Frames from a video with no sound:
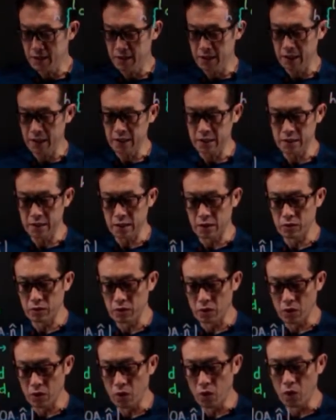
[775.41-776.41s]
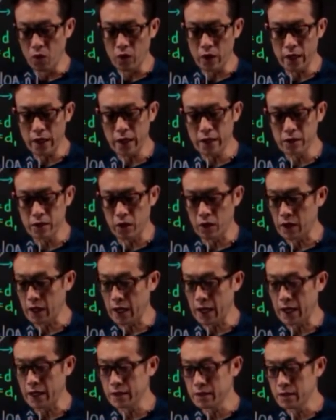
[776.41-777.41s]
all right, now your OA dot
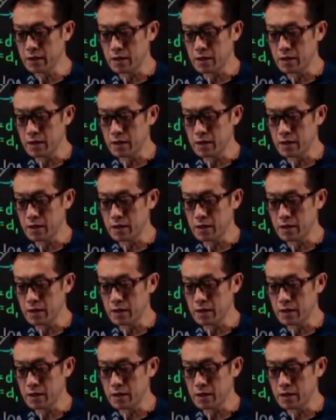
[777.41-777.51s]
n,